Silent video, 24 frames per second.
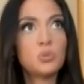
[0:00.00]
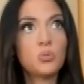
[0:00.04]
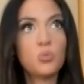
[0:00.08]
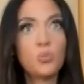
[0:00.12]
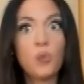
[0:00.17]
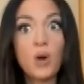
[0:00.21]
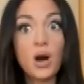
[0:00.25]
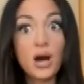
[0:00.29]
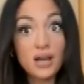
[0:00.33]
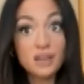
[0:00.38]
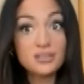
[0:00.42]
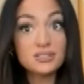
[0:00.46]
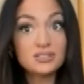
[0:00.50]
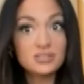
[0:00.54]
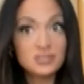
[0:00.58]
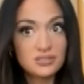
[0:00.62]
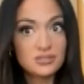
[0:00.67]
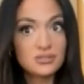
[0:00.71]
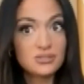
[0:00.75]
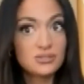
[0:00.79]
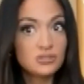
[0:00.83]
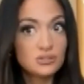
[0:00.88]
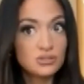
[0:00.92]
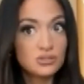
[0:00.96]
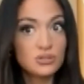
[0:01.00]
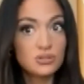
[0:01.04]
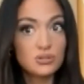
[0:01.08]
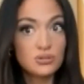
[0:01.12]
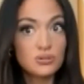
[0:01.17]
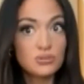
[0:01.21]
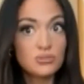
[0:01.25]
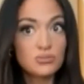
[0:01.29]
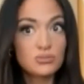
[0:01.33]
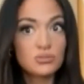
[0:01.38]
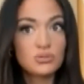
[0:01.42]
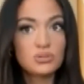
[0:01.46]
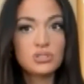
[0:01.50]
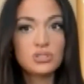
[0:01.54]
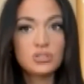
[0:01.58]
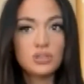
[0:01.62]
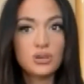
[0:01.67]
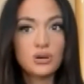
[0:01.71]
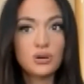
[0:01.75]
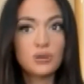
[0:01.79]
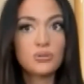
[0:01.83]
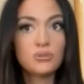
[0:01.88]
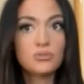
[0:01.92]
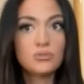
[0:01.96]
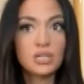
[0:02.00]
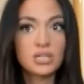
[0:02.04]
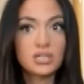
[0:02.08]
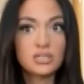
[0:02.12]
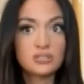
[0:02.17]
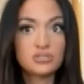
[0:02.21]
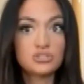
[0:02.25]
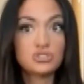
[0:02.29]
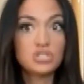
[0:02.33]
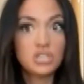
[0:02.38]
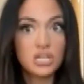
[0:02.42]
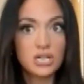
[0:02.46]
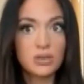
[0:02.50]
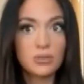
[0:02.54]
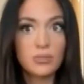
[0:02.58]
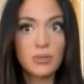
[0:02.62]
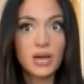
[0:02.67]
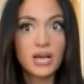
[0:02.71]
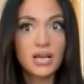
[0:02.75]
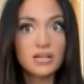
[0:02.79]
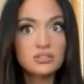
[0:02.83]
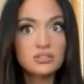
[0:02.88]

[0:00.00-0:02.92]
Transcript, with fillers: want to, you know, like share my